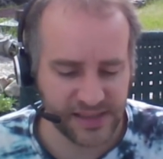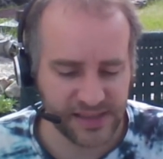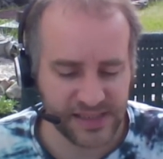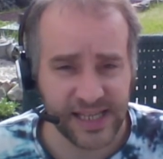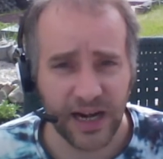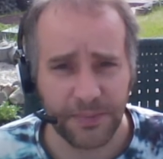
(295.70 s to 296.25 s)

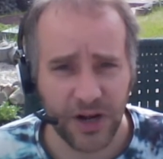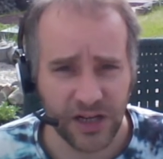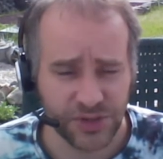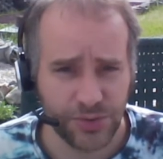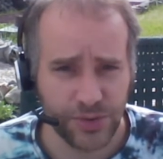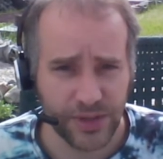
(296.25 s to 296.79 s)
setup
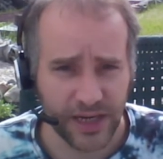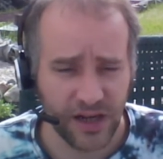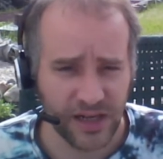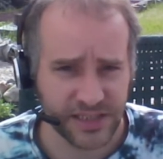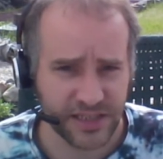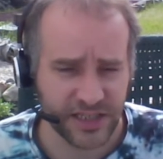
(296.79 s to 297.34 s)
cost, tooling
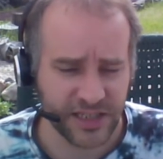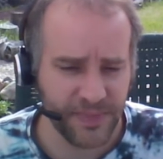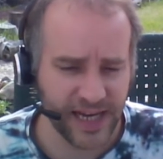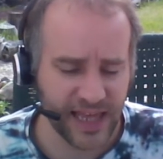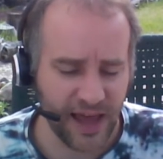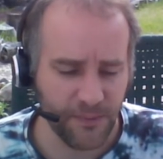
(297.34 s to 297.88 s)
costs to
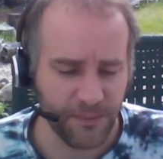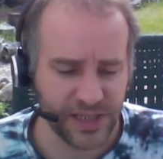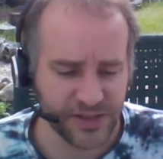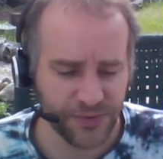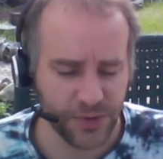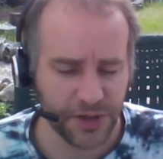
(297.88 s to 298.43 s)
make that
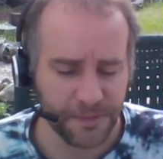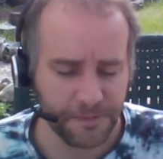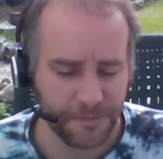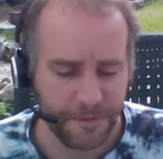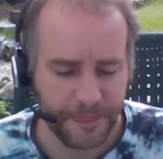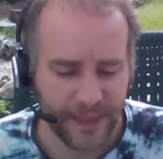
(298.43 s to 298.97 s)
piece of wood.
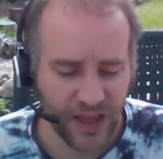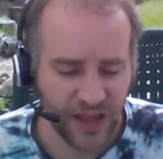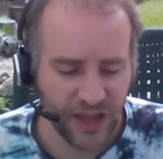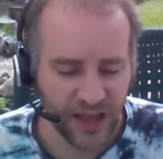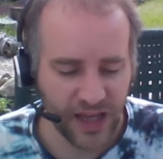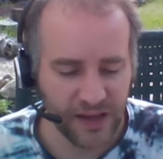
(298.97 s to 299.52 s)

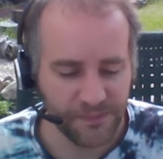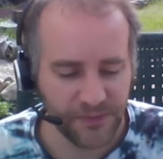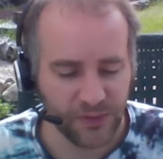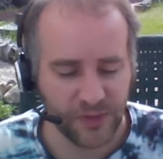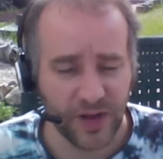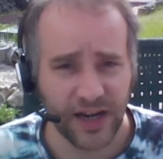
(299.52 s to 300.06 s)

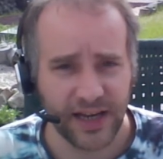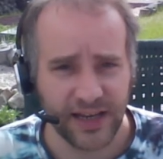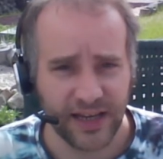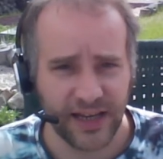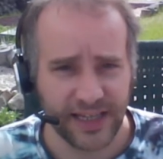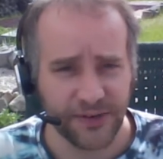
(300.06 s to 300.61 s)
we've got
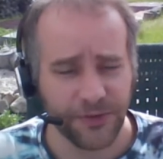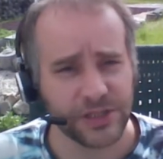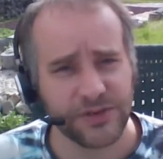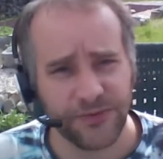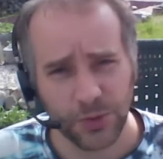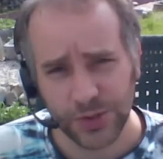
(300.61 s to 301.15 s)
a
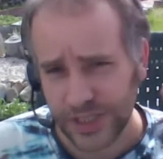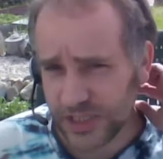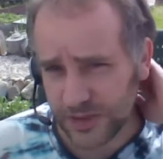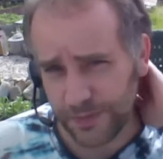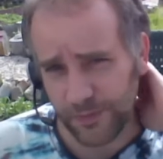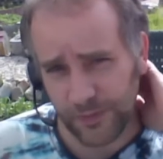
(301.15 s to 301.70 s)
difference of 4
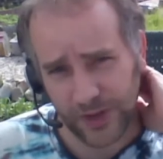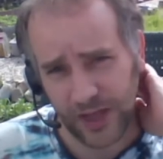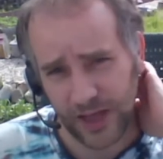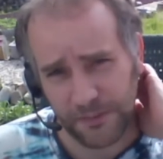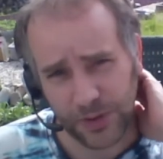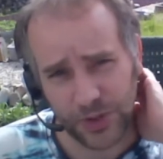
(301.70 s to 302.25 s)
cents
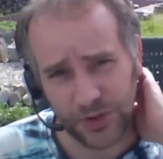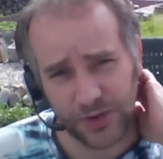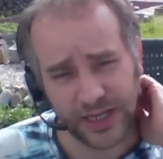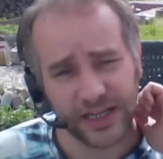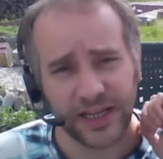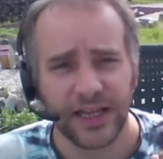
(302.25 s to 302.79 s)
per
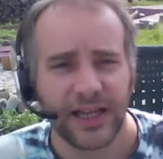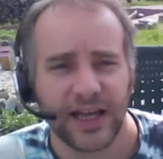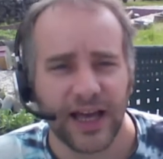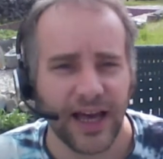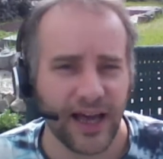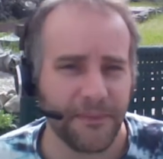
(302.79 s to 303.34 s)
unit,
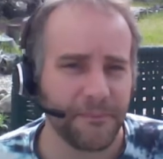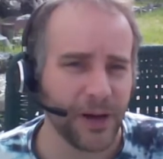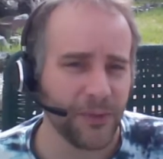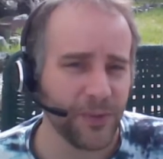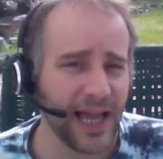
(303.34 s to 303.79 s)
but we